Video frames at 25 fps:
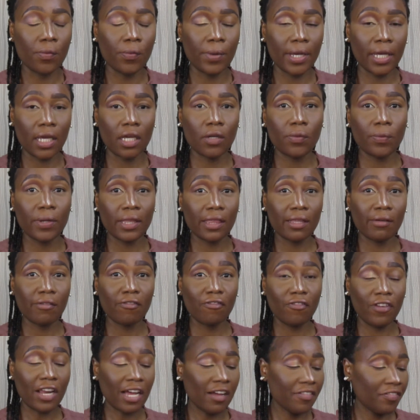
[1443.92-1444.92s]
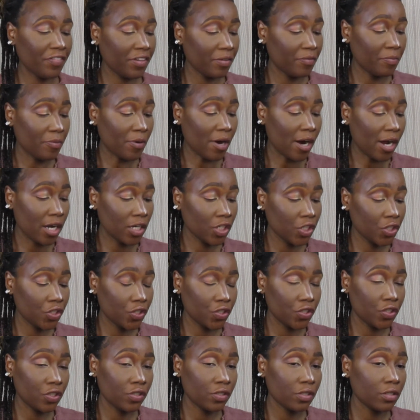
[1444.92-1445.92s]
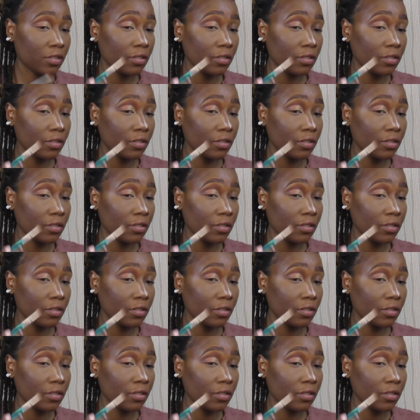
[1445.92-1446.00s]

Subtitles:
wing it with the fluffy brush.